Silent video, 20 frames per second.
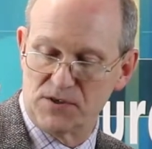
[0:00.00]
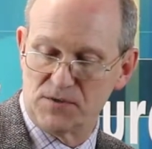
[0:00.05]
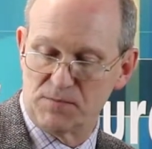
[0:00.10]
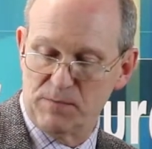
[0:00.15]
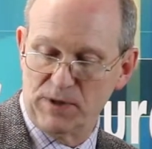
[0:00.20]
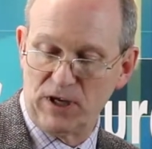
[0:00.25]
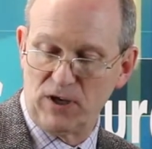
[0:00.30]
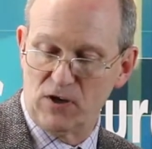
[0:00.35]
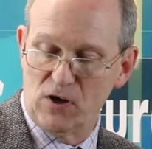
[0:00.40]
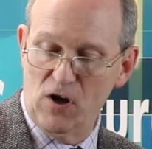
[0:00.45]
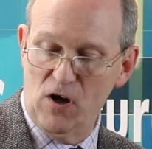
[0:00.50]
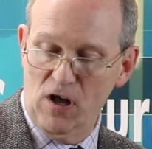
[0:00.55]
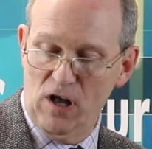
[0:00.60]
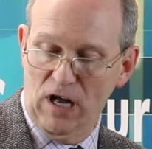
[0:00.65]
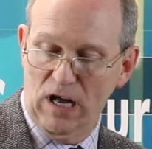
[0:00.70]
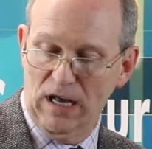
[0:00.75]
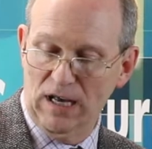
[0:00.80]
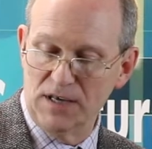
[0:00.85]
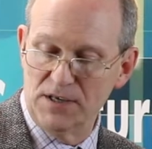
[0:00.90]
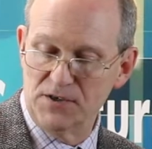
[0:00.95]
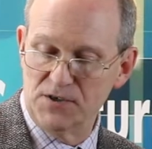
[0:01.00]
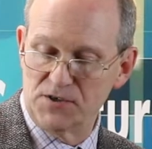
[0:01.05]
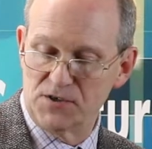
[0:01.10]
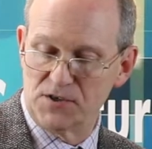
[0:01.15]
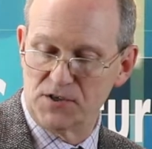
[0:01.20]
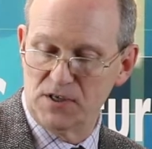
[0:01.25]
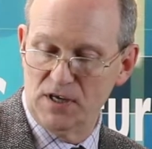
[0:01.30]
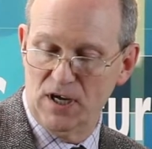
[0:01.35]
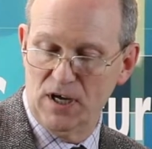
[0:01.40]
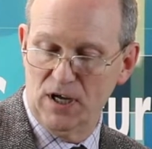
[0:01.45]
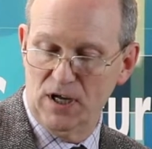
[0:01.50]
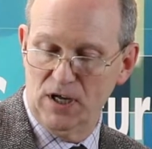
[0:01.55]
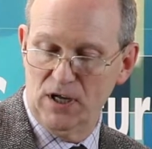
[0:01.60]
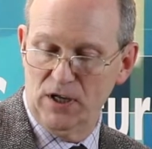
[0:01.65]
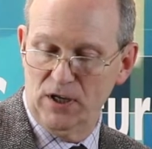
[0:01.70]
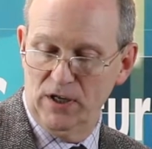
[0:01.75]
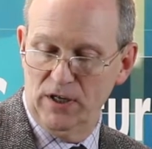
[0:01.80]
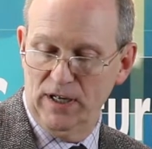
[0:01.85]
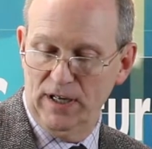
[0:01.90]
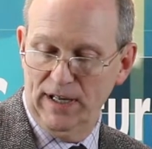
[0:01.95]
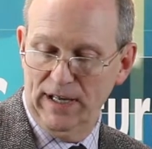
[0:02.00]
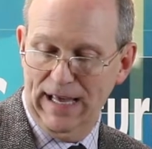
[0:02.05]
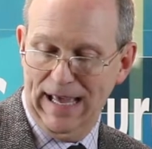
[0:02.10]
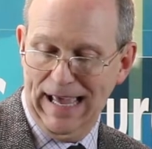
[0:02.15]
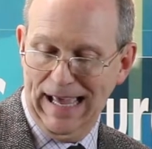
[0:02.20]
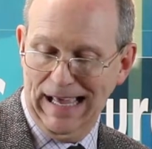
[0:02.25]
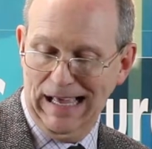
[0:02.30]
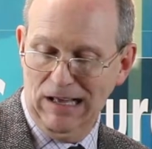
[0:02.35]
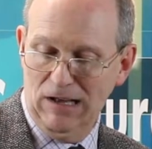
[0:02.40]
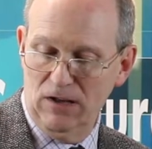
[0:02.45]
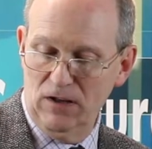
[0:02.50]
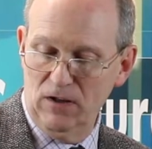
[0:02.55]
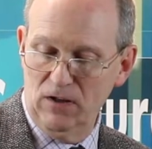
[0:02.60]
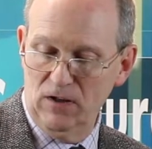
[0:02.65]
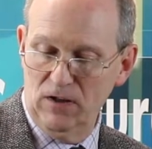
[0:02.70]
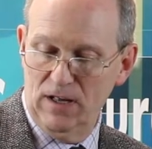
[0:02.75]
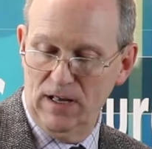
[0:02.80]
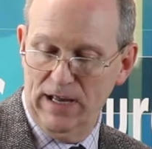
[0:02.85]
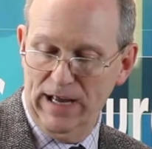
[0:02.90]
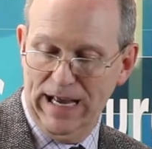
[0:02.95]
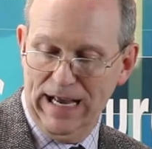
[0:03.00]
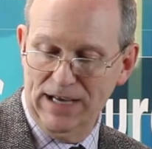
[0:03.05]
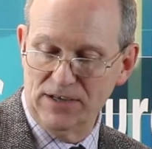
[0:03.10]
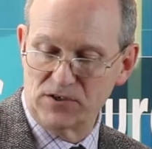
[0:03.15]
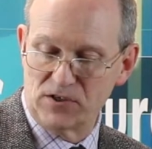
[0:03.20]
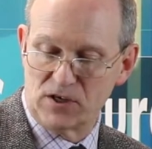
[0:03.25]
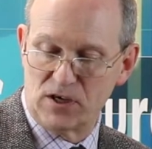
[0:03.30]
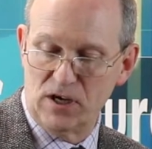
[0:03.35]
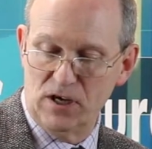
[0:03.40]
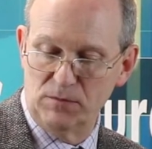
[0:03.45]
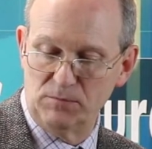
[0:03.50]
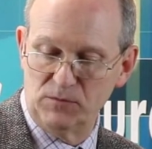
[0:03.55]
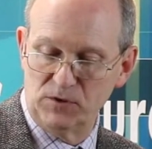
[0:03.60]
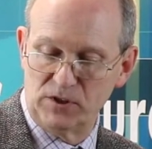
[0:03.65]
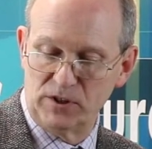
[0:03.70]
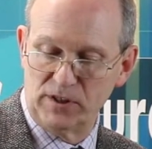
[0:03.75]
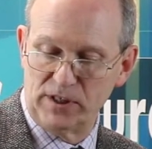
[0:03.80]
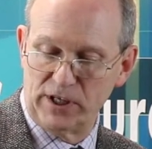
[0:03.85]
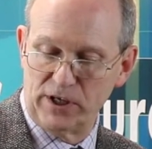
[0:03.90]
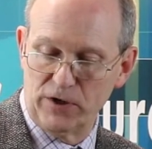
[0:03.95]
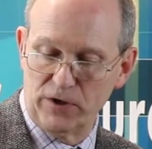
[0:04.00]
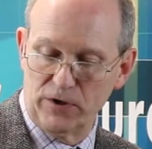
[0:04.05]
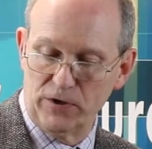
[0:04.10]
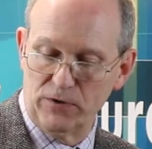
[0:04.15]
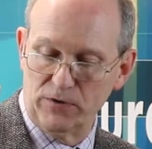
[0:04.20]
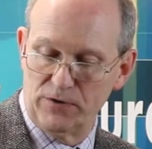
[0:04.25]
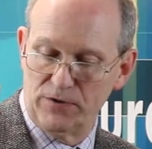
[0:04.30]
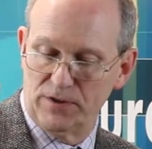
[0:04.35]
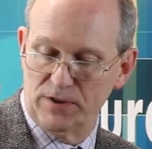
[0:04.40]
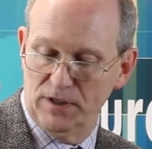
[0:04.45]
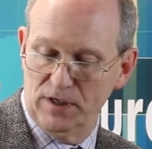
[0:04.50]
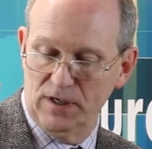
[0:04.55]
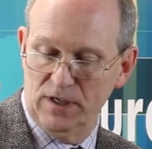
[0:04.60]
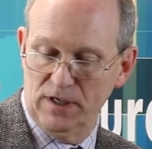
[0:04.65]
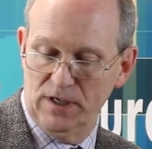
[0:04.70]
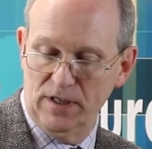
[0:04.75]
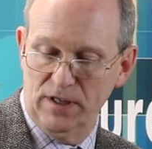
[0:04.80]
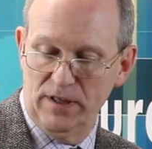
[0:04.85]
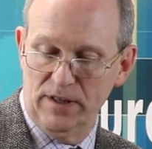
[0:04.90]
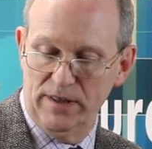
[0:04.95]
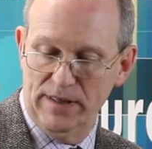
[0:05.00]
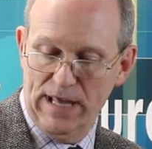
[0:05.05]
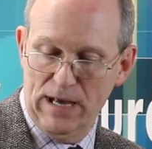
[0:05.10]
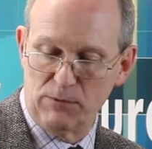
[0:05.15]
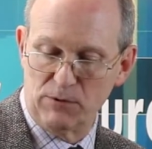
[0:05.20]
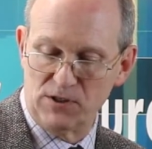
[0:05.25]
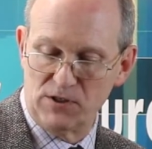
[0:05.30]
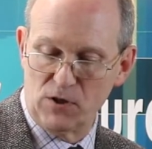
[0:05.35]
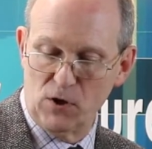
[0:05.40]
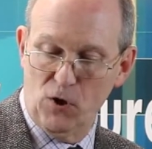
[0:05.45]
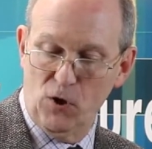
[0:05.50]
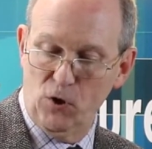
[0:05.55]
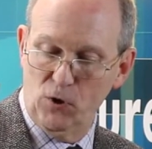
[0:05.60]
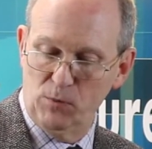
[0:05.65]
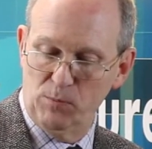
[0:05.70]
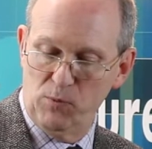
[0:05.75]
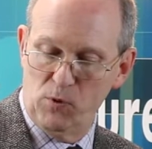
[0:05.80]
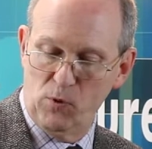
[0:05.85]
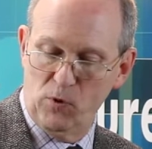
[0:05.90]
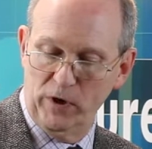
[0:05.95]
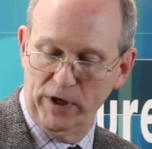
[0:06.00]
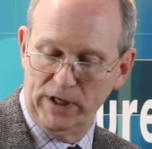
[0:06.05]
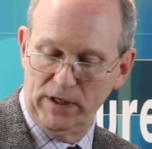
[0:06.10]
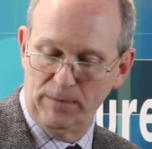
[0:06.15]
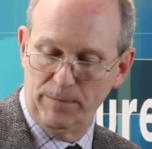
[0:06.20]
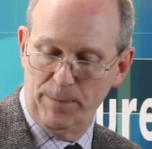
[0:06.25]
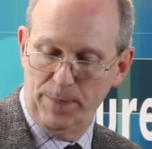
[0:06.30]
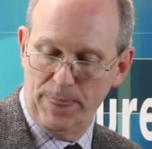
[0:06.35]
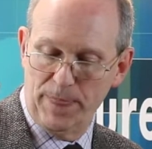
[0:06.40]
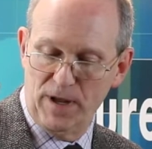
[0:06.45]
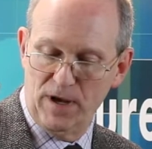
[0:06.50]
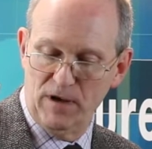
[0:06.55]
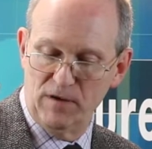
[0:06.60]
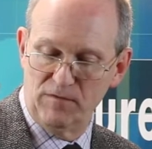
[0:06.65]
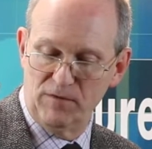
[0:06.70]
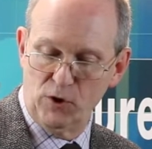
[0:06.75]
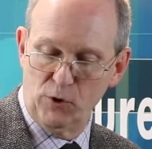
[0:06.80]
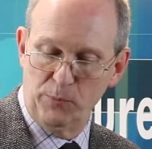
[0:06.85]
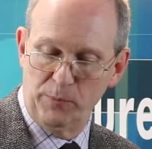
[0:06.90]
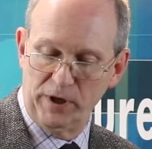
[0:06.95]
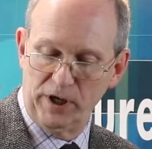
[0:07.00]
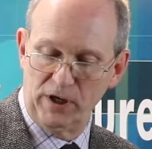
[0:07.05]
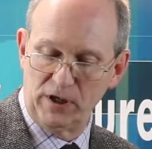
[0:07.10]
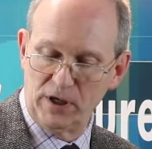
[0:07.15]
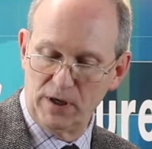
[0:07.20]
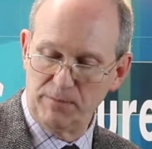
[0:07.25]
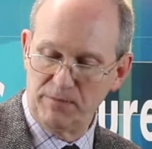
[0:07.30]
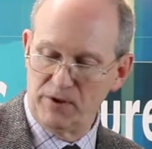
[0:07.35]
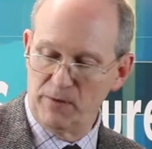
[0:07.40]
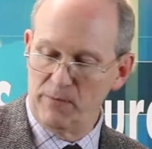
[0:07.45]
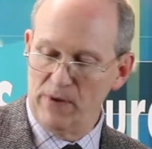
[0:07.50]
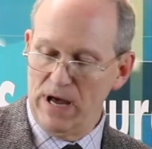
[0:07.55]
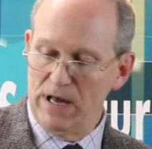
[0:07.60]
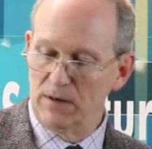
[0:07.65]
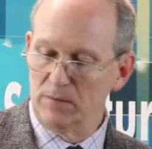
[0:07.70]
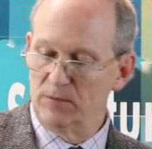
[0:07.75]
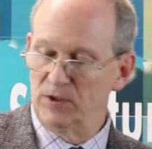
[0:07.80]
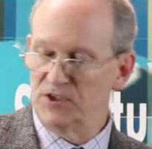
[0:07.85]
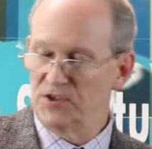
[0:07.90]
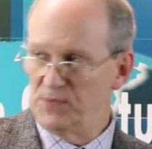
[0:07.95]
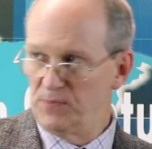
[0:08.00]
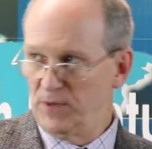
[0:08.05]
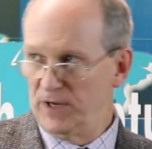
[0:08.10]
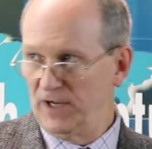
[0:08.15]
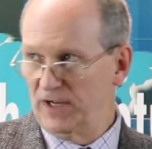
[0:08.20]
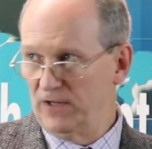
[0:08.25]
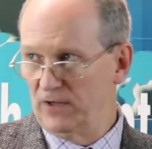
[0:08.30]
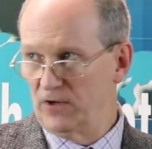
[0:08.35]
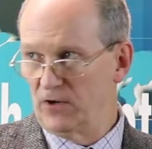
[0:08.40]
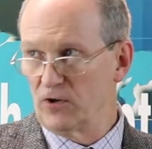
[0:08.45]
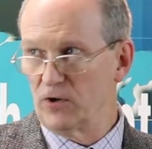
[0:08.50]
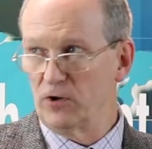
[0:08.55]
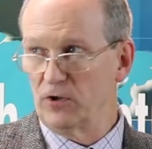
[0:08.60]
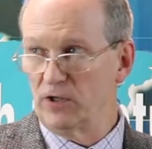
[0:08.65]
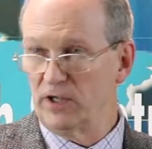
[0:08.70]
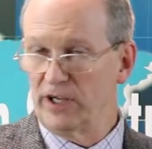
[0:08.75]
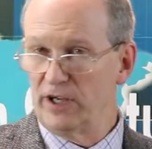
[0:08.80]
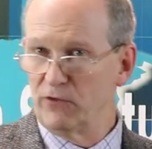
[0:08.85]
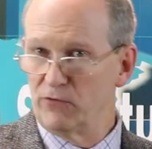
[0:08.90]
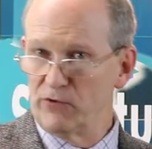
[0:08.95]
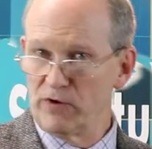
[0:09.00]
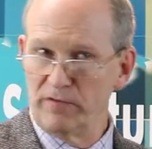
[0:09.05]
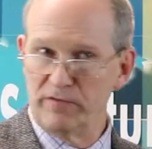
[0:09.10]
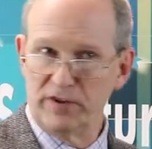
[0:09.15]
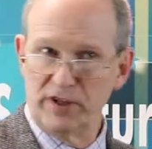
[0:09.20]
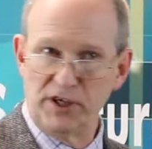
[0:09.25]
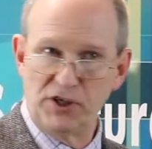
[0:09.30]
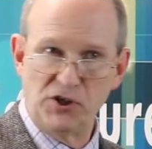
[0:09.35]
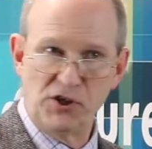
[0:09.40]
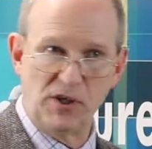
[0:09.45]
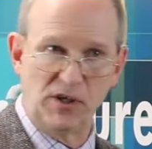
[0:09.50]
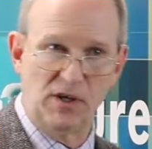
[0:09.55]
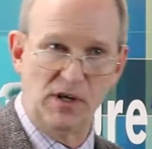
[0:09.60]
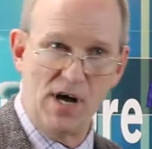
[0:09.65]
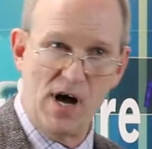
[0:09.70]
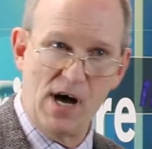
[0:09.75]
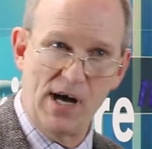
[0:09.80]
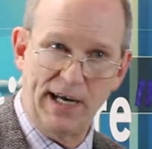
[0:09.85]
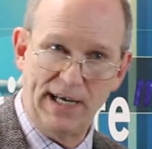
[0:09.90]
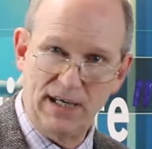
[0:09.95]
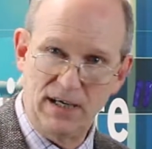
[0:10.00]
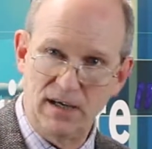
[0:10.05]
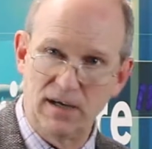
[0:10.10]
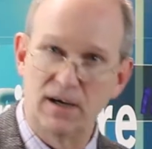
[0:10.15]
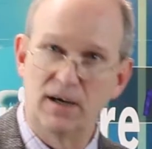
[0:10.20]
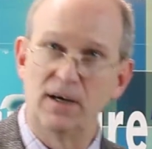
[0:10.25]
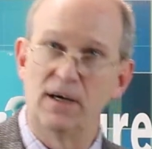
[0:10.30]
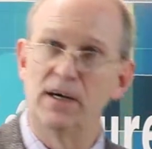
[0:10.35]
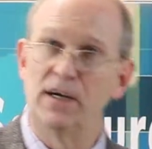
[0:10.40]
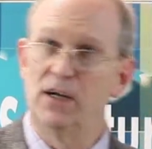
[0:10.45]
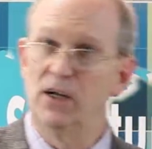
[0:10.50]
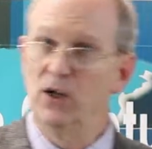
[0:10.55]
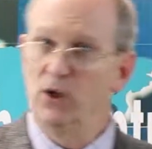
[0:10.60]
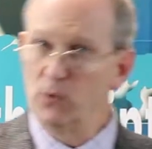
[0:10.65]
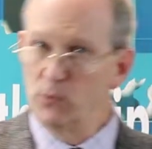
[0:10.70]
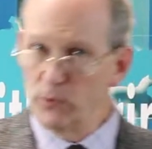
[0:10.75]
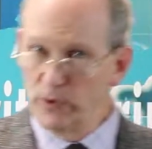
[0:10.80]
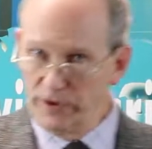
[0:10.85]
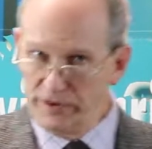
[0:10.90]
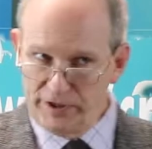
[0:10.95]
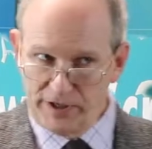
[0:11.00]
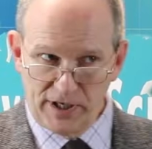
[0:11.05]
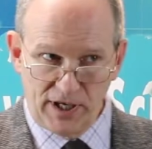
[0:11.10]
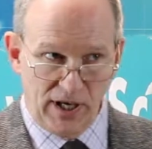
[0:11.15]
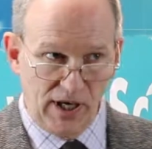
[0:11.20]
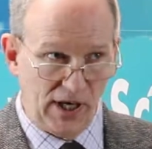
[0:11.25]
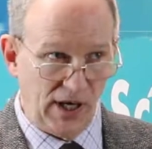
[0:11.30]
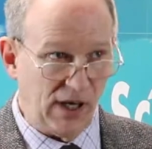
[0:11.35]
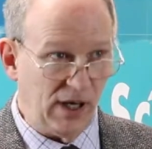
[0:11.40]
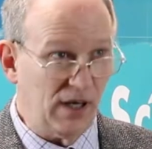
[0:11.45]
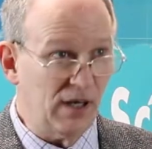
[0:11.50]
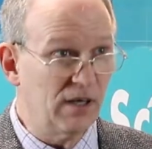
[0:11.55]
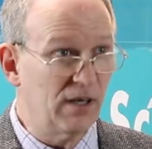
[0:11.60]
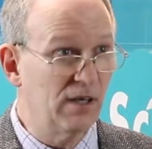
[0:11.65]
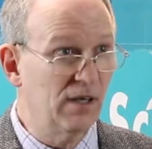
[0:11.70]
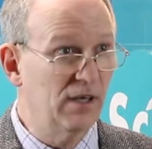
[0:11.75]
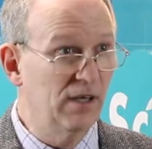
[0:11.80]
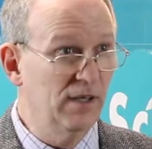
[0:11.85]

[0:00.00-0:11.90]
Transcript: because hell has come to the earth. That was the whole point of opening up the bottomless pit early in Revelation 9 with the key.